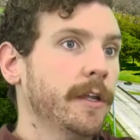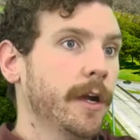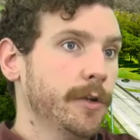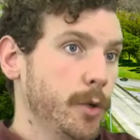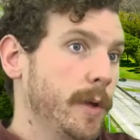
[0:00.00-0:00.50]

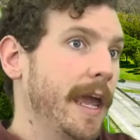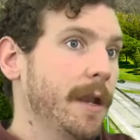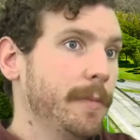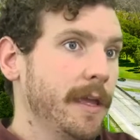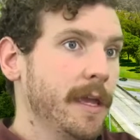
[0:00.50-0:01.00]
our new
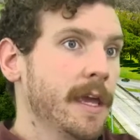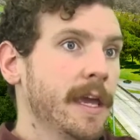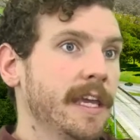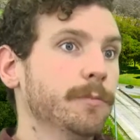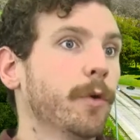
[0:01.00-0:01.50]
canopy
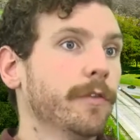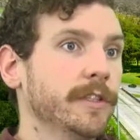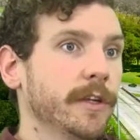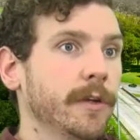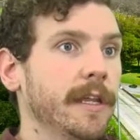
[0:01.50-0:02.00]
is more
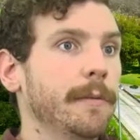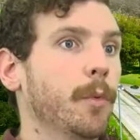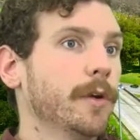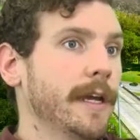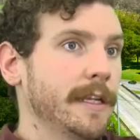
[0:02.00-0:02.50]
resilient and
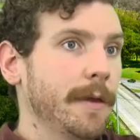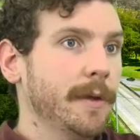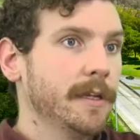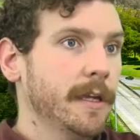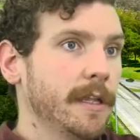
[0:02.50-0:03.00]
more
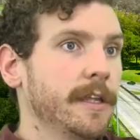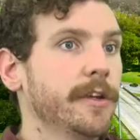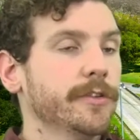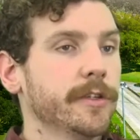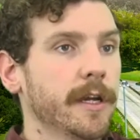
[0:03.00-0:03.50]
dynamic in the
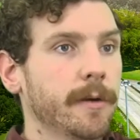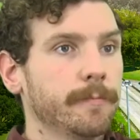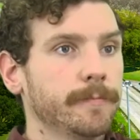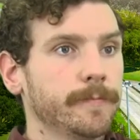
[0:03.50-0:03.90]
years to come.